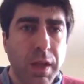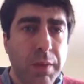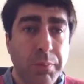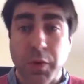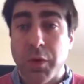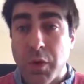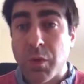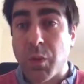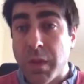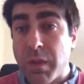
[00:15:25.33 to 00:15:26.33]

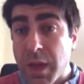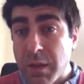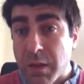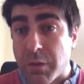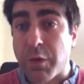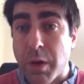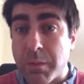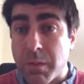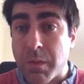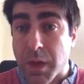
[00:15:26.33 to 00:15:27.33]
produced with data
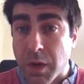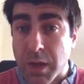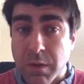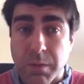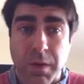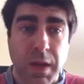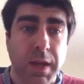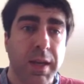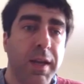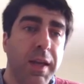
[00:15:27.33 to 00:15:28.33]
from the Connectome
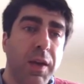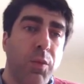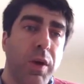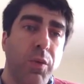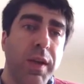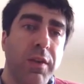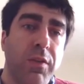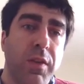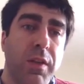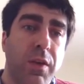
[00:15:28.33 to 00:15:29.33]
Scanner, where we can
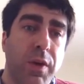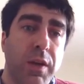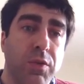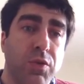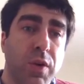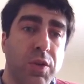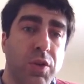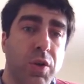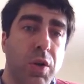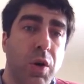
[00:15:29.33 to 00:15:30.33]
see the
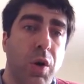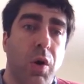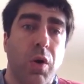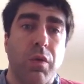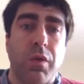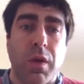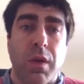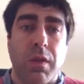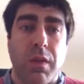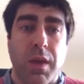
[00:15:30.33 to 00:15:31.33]
reconstruction of
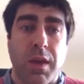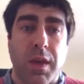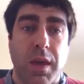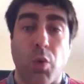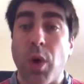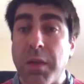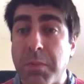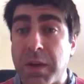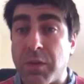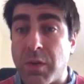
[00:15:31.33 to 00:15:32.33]
the white
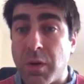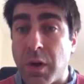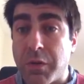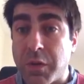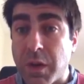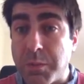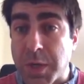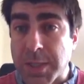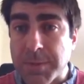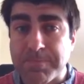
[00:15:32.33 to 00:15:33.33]
matter of the
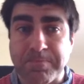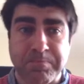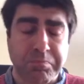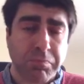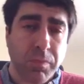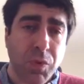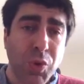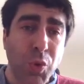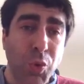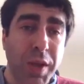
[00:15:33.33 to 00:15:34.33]
subject.
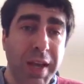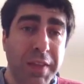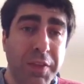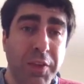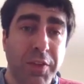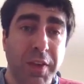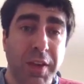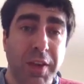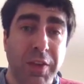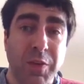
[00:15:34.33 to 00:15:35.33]

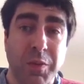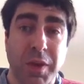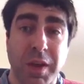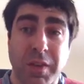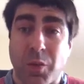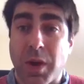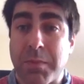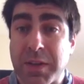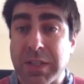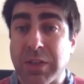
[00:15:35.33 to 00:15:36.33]
The white
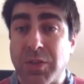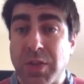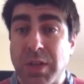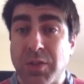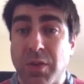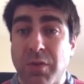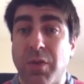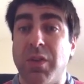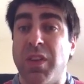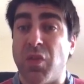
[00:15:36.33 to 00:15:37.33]
matter consists of
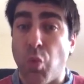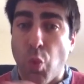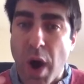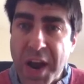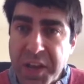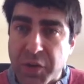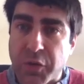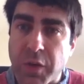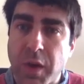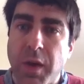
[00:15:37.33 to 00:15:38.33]
all these wires